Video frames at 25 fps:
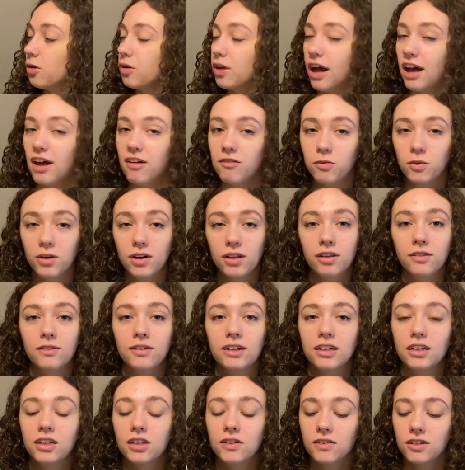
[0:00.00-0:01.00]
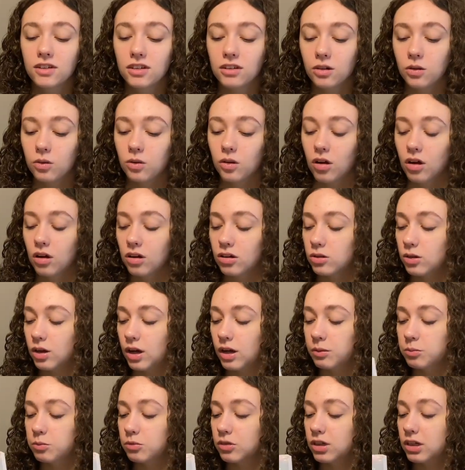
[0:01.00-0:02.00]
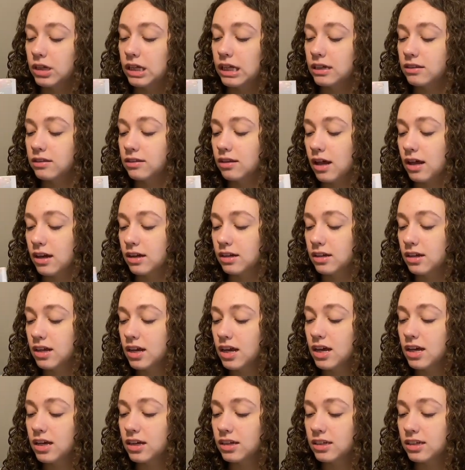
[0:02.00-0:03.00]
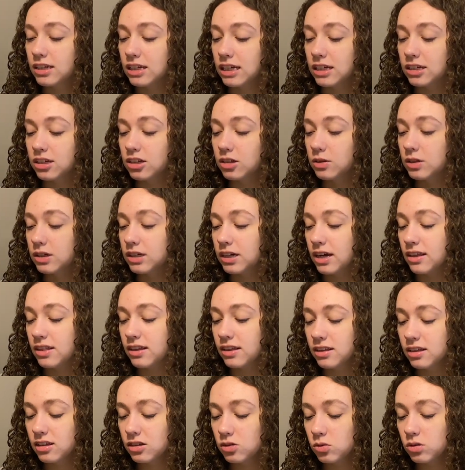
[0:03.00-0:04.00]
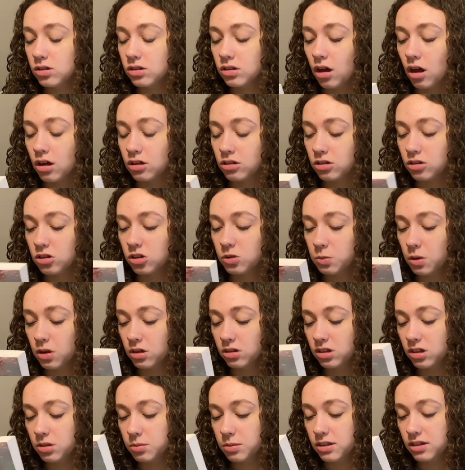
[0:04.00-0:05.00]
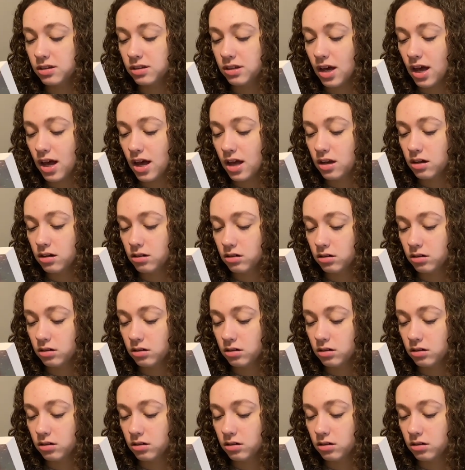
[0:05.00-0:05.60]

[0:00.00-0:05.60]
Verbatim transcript: I've wanted to read this for so long, so I'm really excited to get to it. I think this one's also supposed to be sad.